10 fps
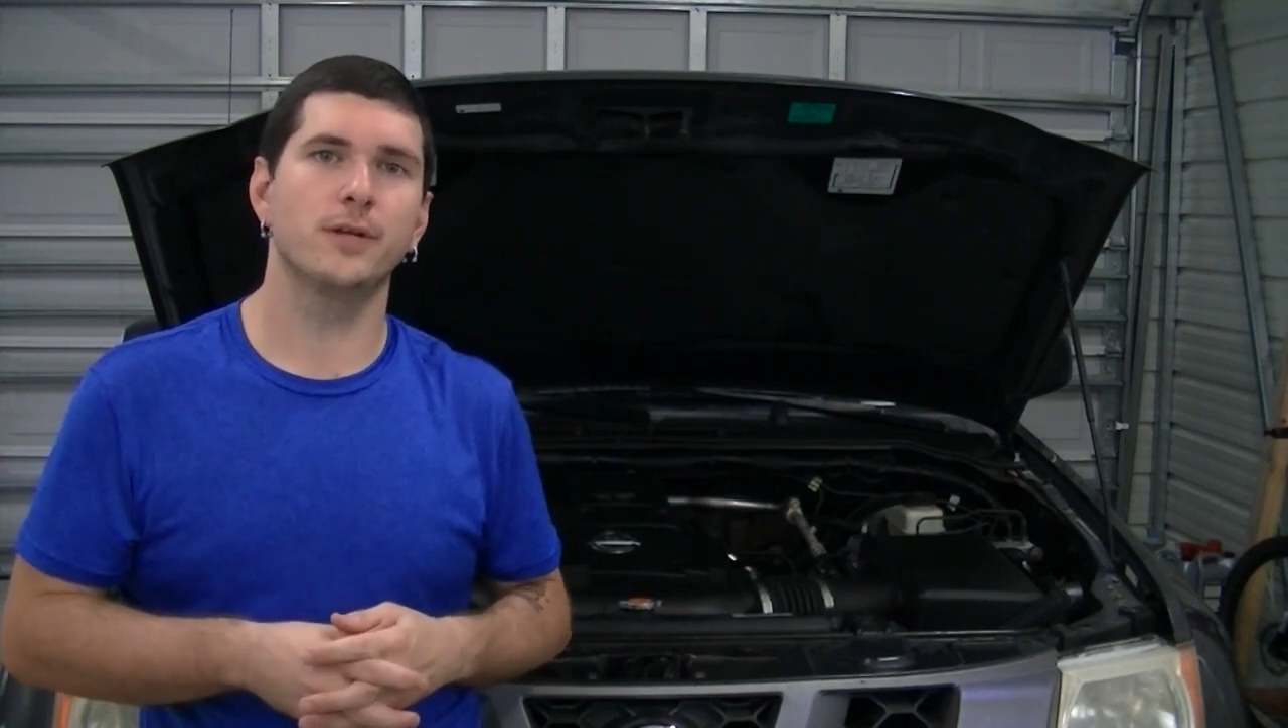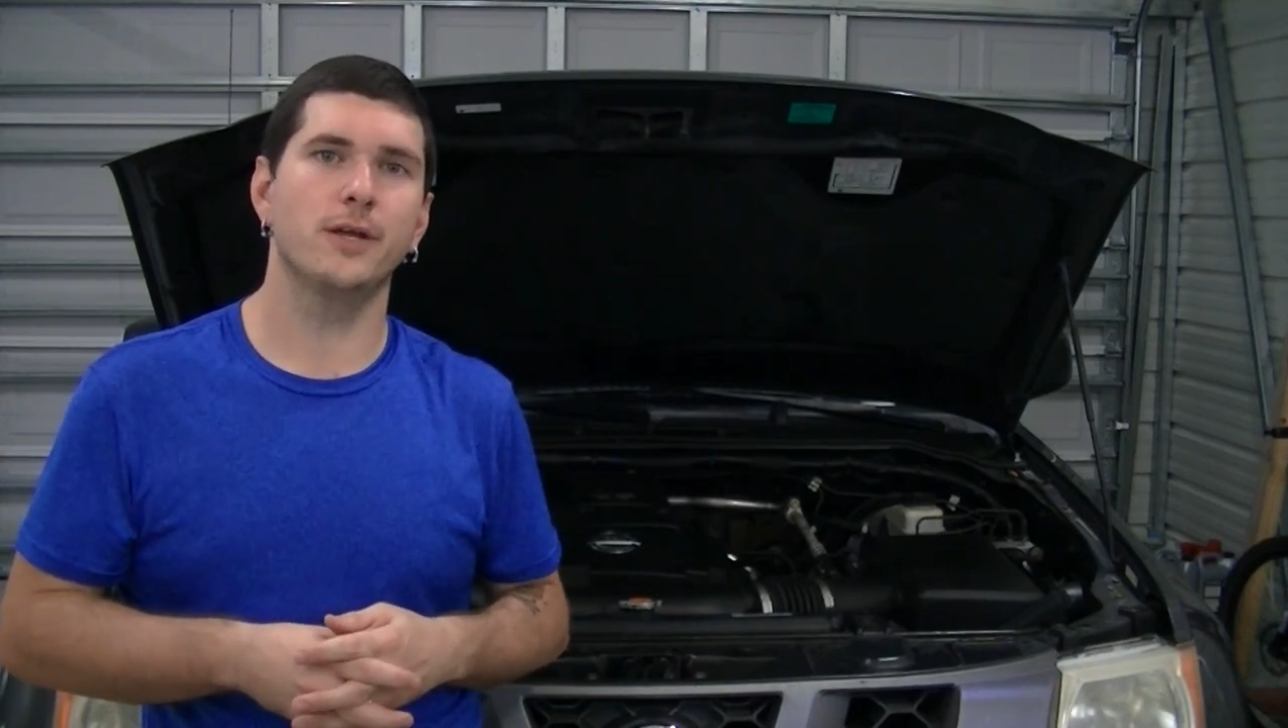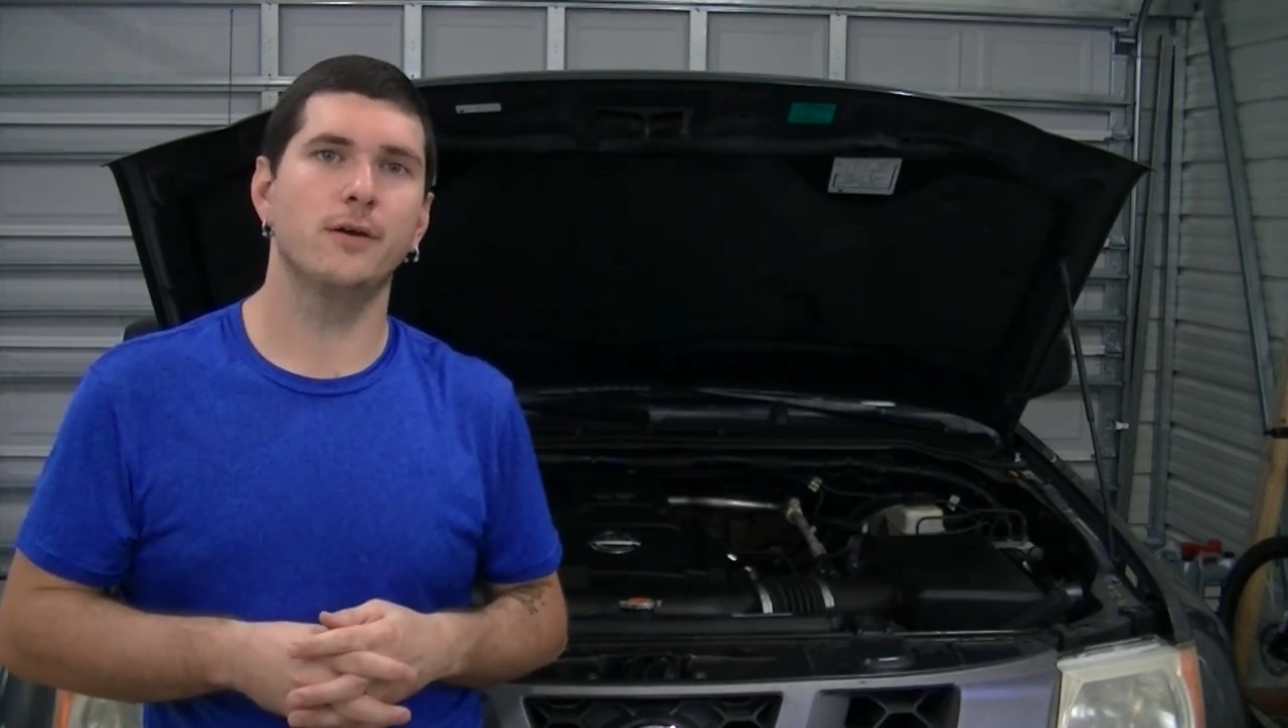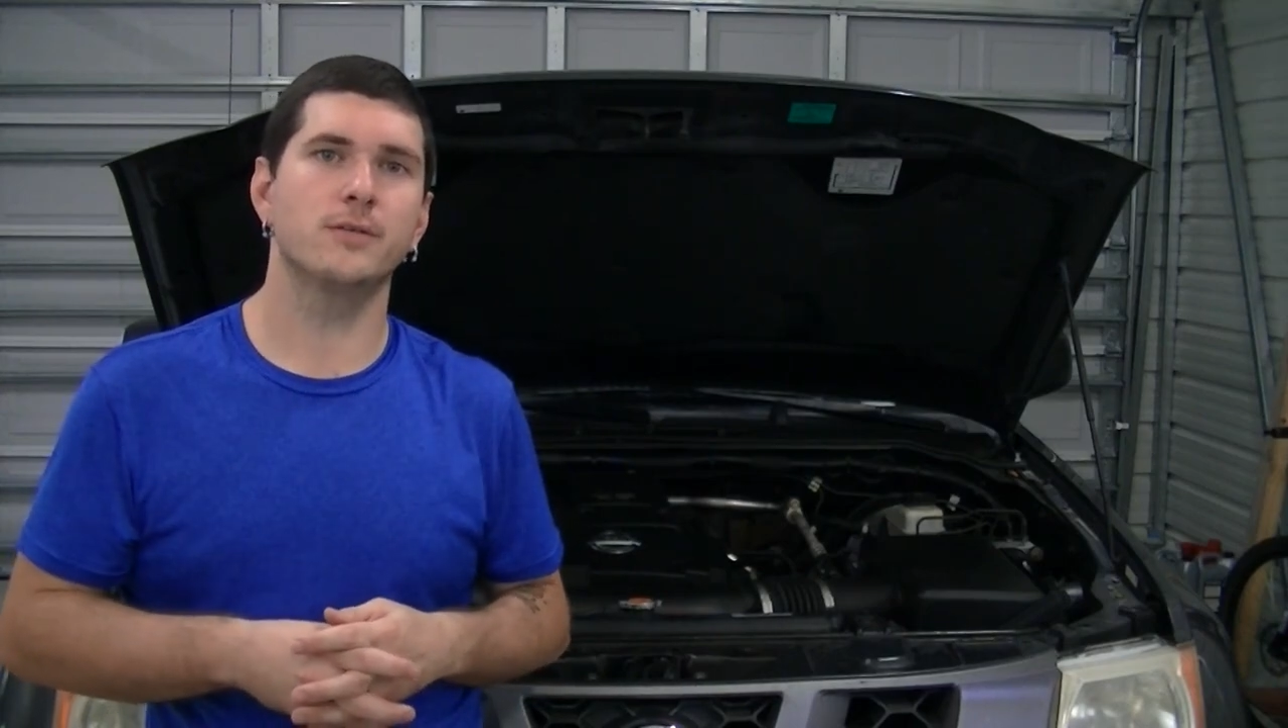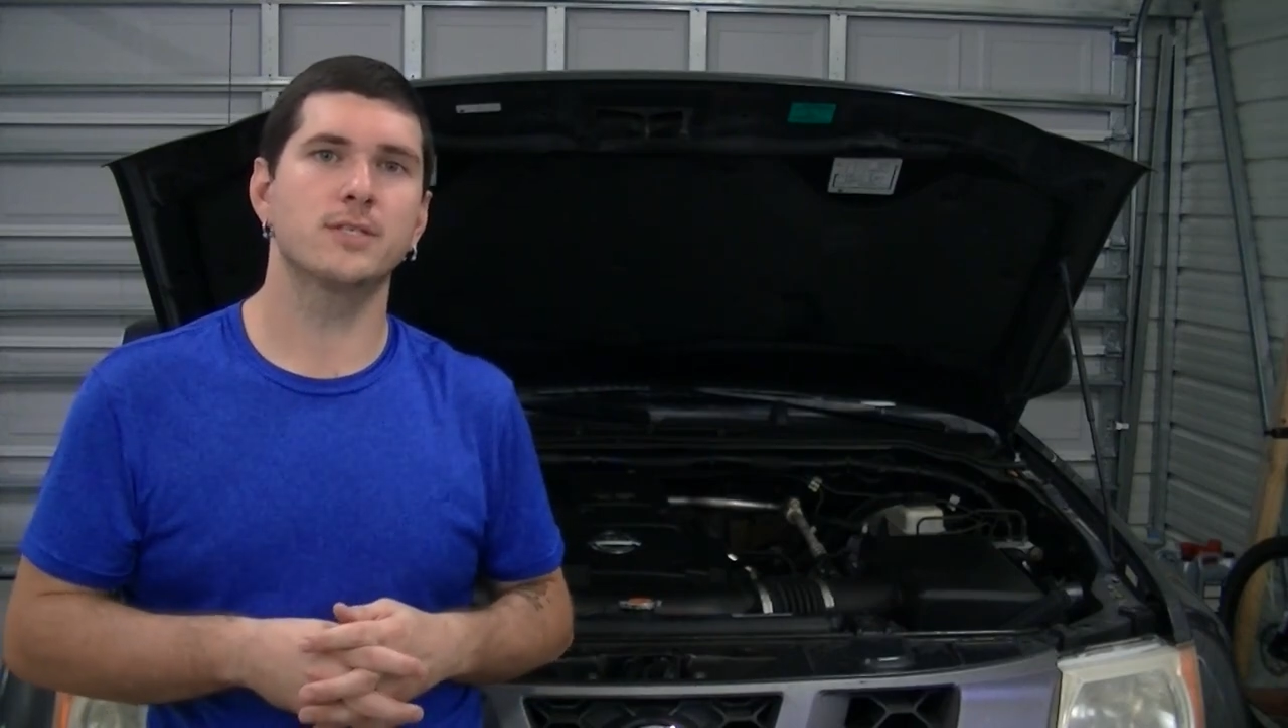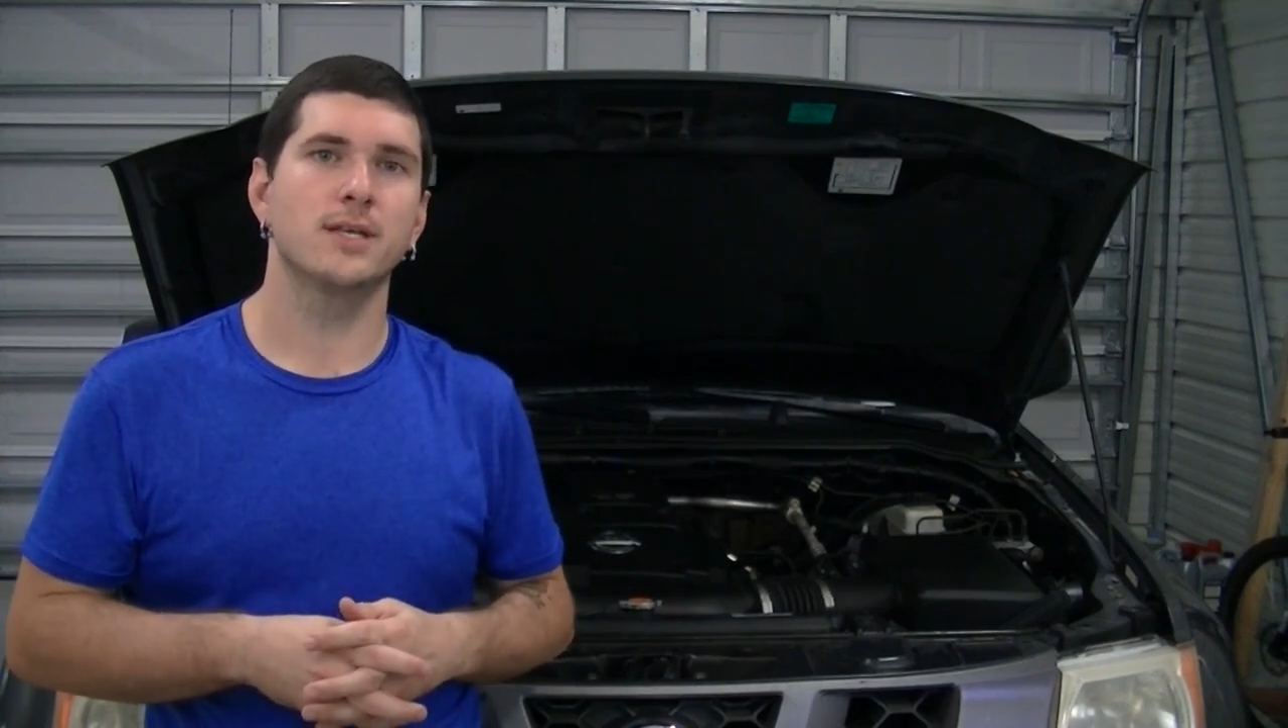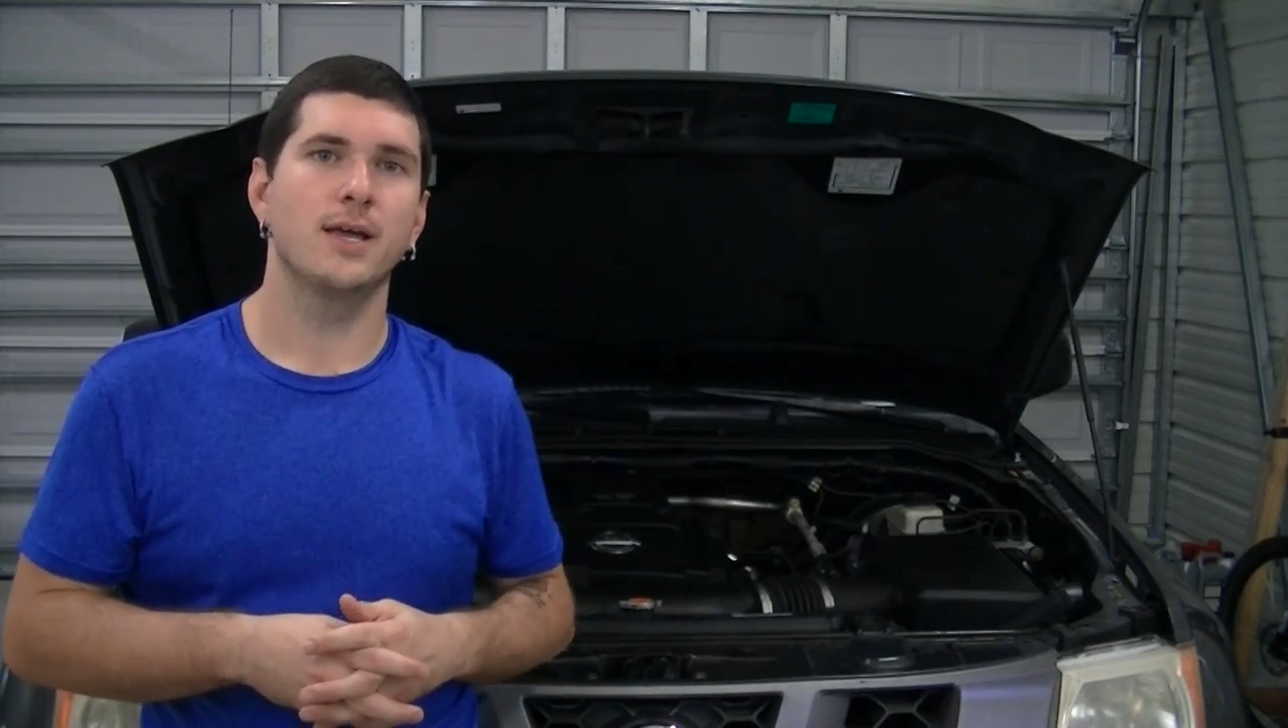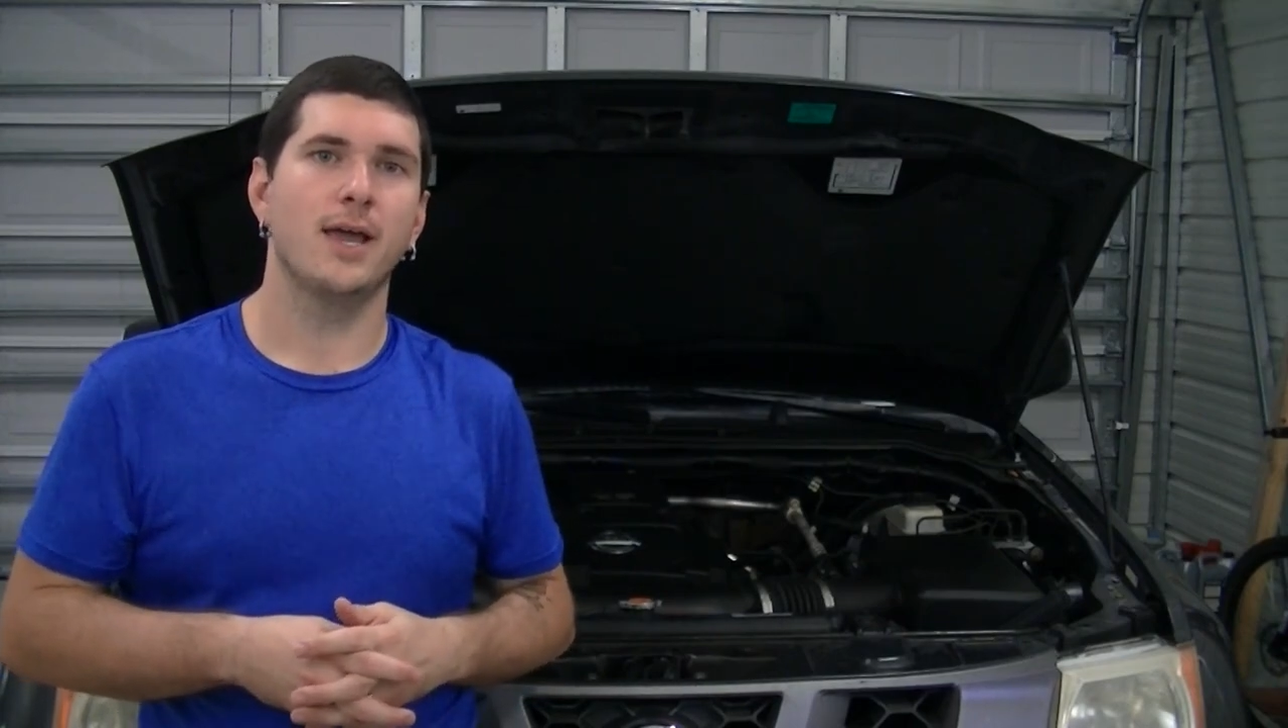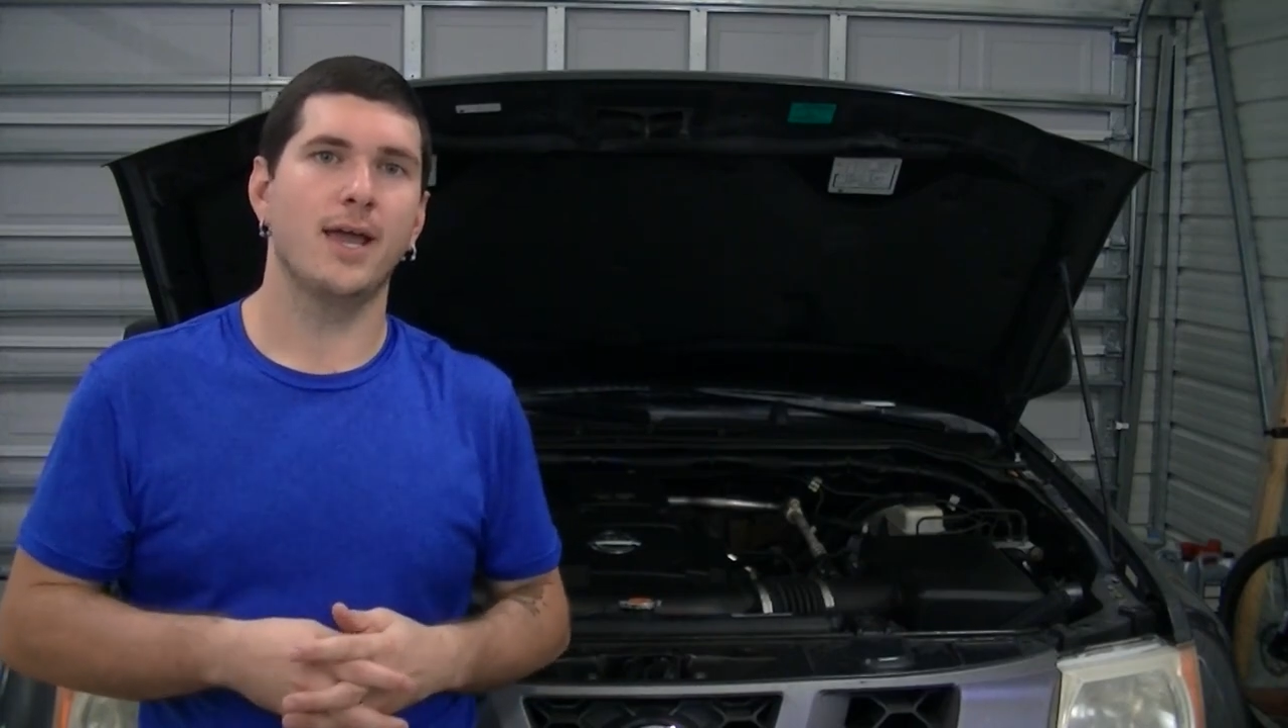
videos.